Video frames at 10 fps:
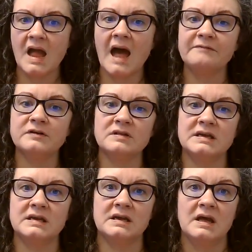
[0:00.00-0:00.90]
After
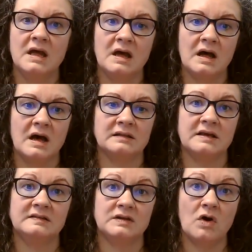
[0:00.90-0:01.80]
the
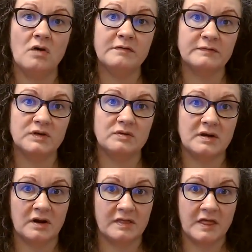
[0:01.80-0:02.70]
lesson overview,
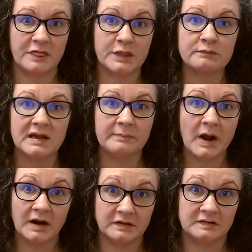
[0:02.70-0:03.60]
there are then 3
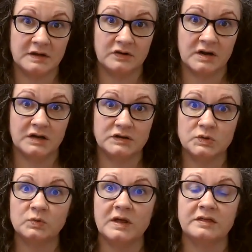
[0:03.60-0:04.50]
parts that you're going to do
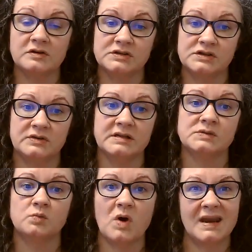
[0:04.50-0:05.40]
with your
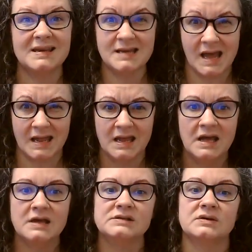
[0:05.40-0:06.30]
students, 1 a day.
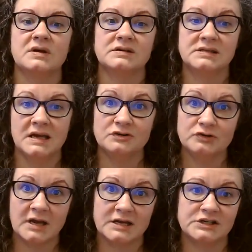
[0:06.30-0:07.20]
So there's the
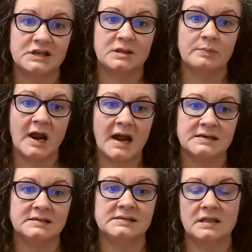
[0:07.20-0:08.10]
introduction, the
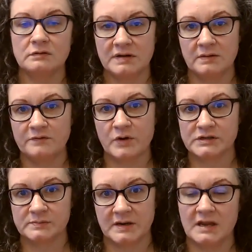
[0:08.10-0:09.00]
practice, and the
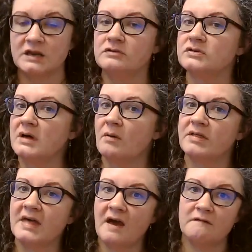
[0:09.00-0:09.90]
reinforcement. And you do that
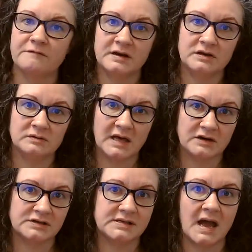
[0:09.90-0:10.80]
with every new
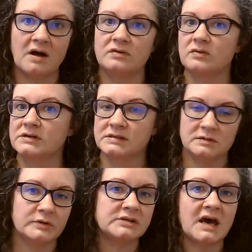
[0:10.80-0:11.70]
letter sound or
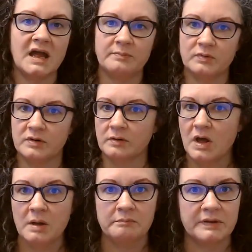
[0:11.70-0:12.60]
syllable type or
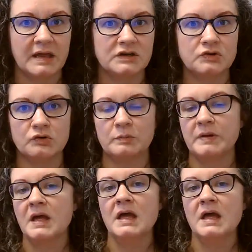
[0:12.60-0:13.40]
blend group.